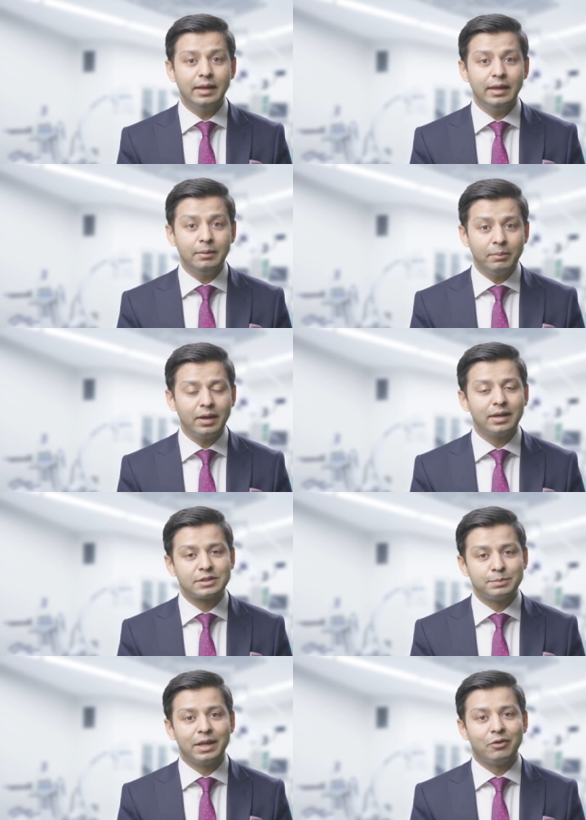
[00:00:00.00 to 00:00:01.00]
In my
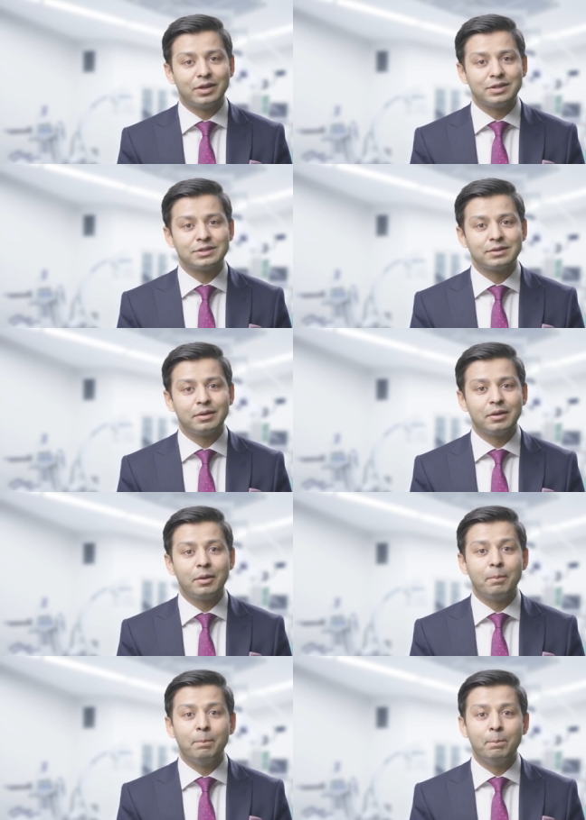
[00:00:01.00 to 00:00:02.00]
experience,
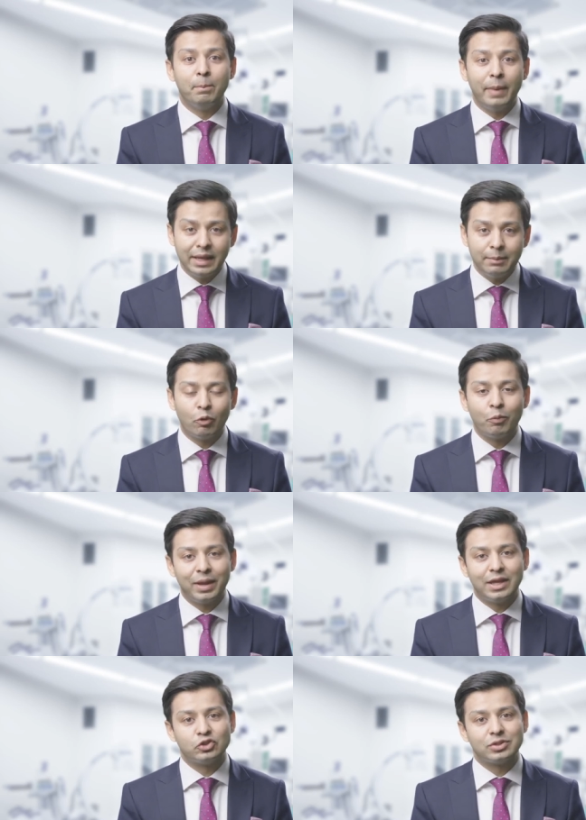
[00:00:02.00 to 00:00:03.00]
many more
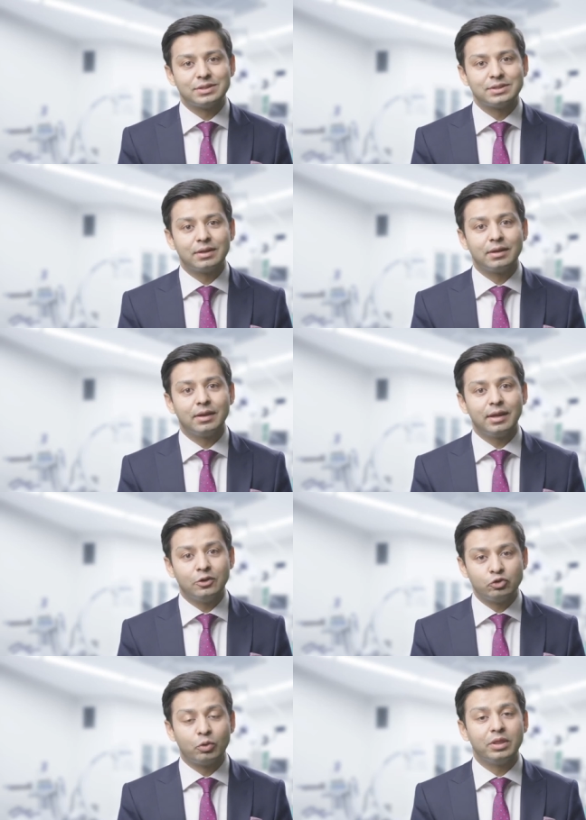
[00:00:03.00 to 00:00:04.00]
patients
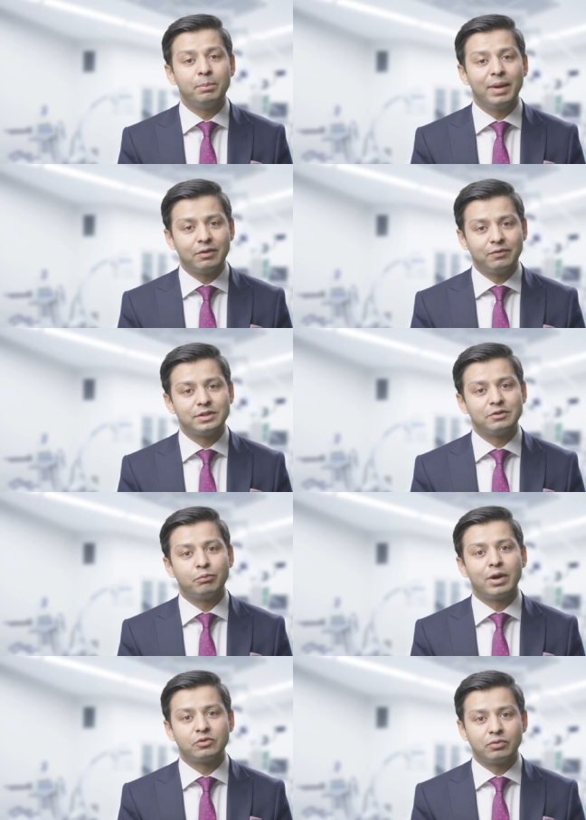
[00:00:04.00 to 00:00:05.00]
enjoy the benefits
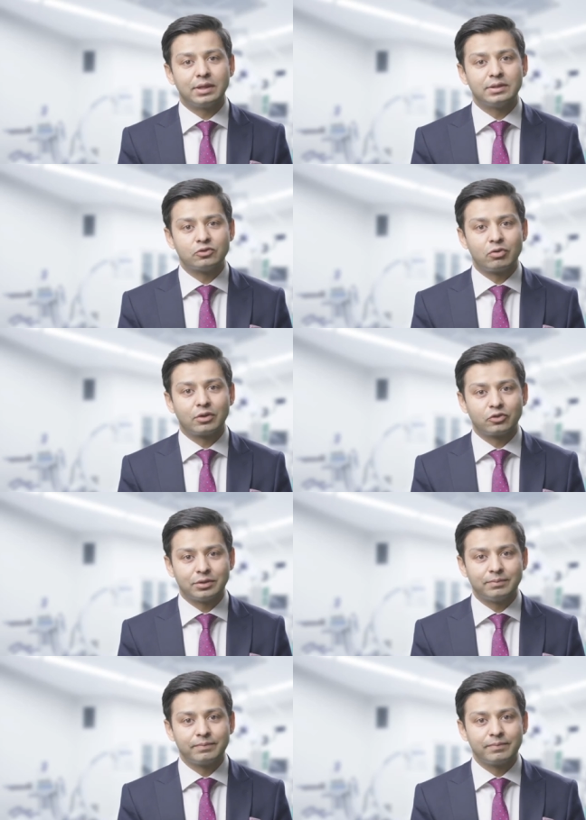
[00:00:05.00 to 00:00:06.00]
of breast
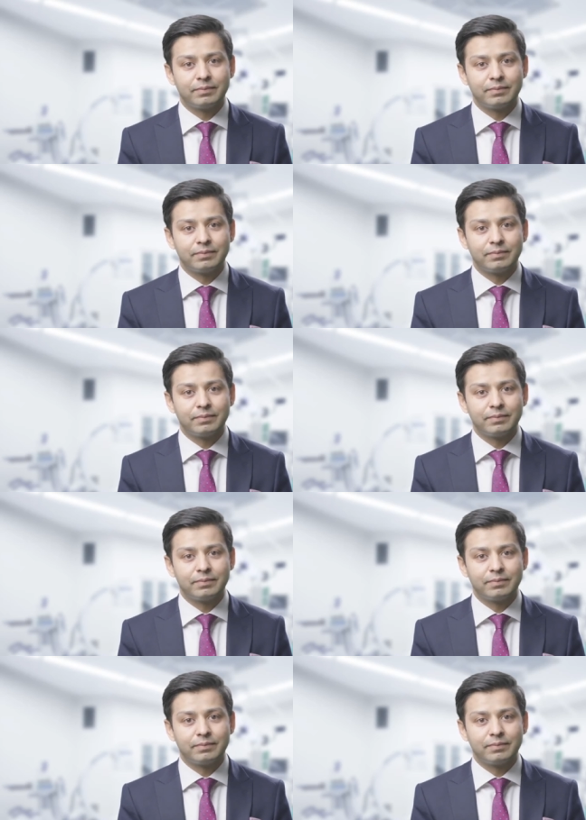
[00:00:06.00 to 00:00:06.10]
reconstruction.